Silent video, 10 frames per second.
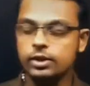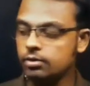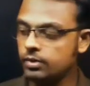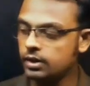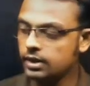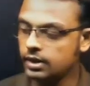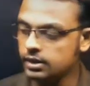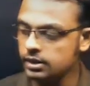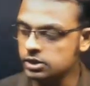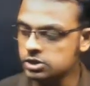That means an
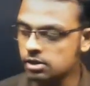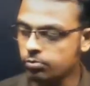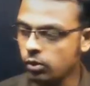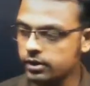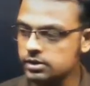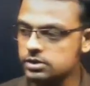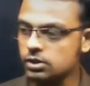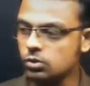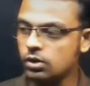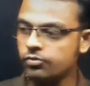initial point is
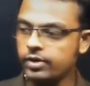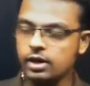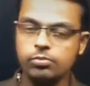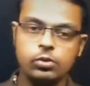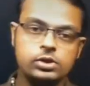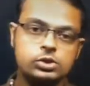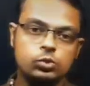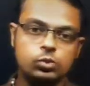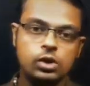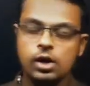0 and final point is 2.